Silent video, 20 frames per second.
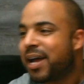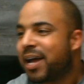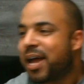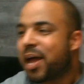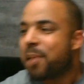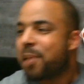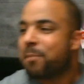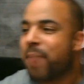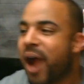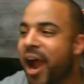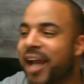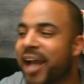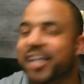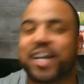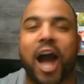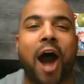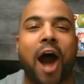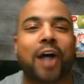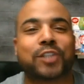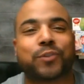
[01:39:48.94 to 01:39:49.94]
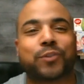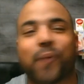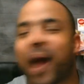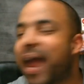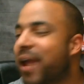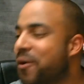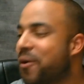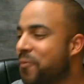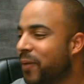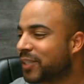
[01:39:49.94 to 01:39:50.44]
Mary
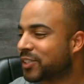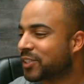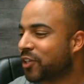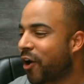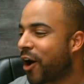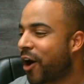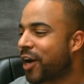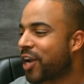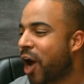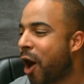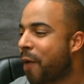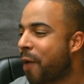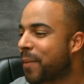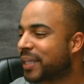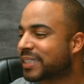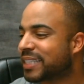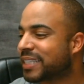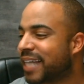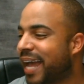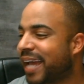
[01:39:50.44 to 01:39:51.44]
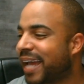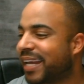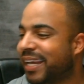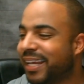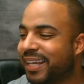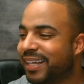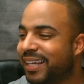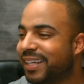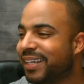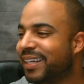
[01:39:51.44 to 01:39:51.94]
Ghostway, what's going on, Miss Lady?
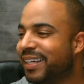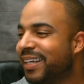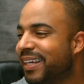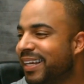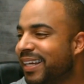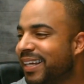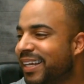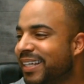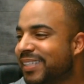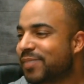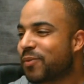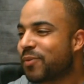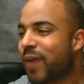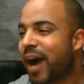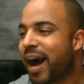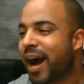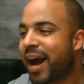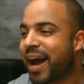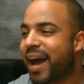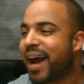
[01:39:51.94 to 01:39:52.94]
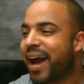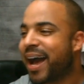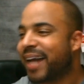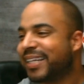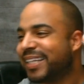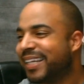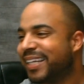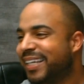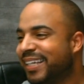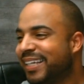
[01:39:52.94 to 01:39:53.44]

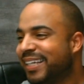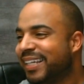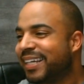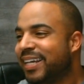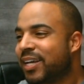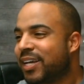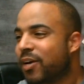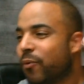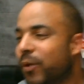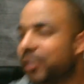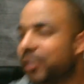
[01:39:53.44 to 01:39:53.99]
What? We're